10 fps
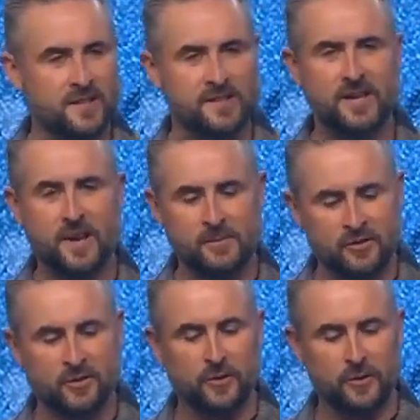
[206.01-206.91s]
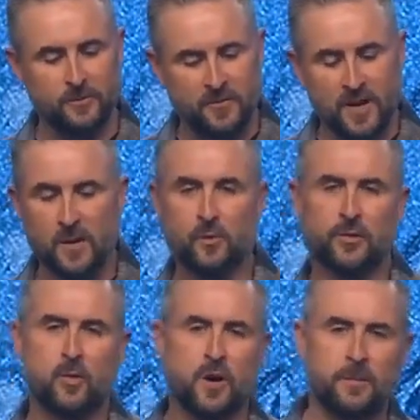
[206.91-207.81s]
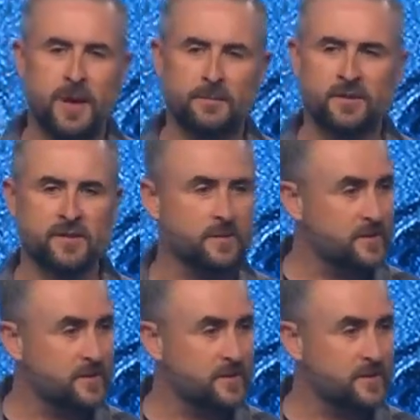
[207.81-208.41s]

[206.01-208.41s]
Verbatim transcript: And the same is true with water baptism.